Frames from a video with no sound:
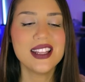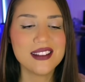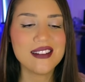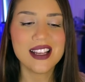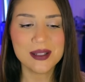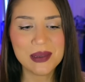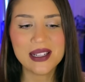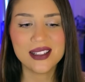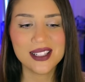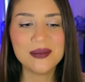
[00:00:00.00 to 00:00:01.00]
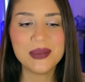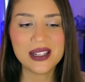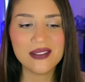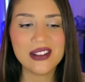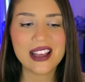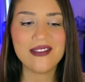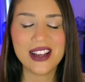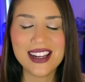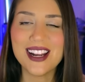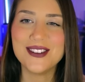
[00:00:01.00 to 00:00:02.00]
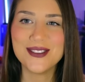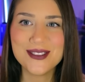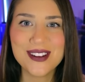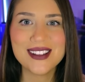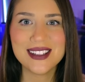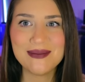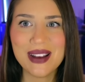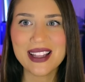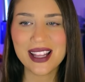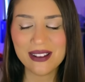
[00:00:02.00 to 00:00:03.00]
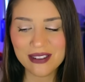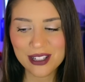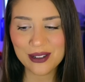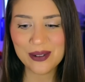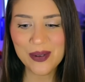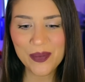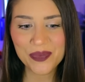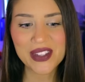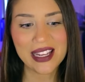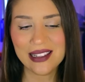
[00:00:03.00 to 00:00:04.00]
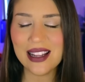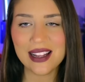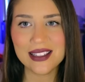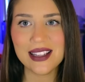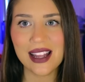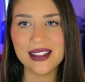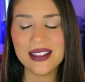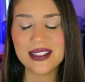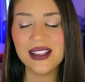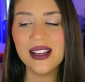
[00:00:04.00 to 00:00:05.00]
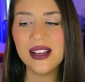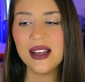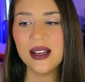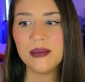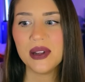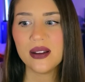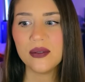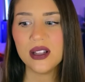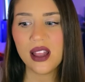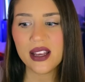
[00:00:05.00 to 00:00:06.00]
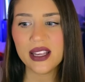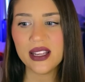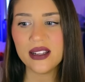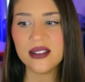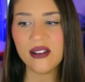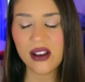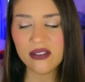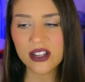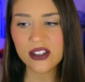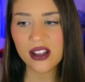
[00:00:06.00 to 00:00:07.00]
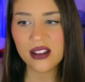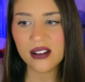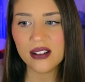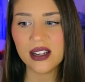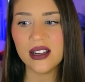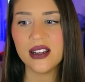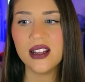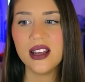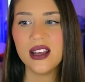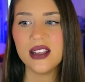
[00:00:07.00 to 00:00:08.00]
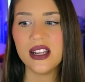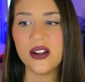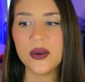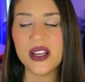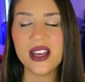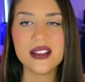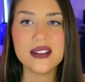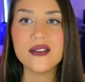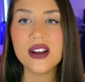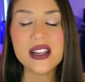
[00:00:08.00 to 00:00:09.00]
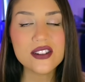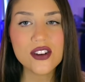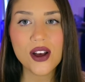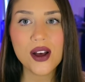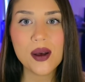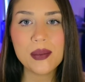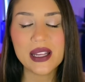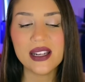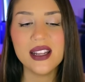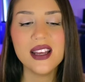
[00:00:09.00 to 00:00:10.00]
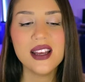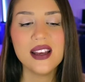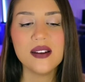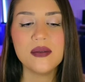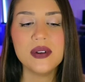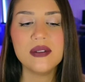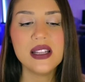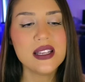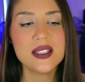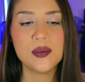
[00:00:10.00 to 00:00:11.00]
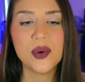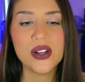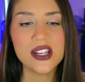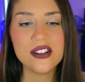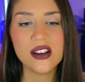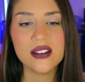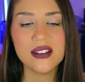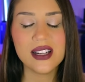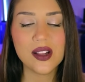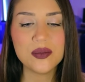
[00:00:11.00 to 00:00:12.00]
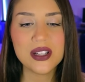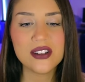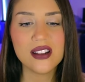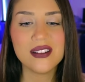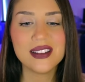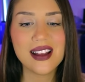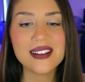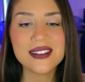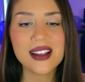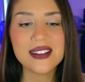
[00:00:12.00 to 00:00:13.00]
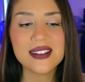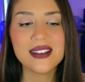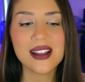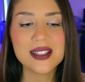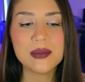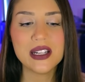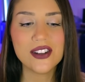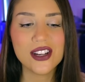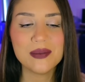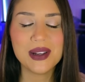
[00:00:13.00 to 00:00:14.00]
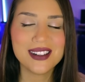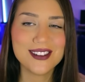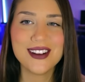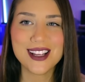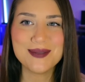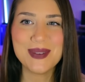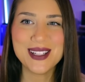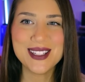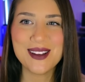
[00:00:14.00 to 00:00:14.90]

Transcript: there has been a little bit of, like, financial stress in my life too, in that sense. But we're lucky to have each other, and, you know, he has a great job, and we really support each other and help each other in that sense, and that's been good. But there has been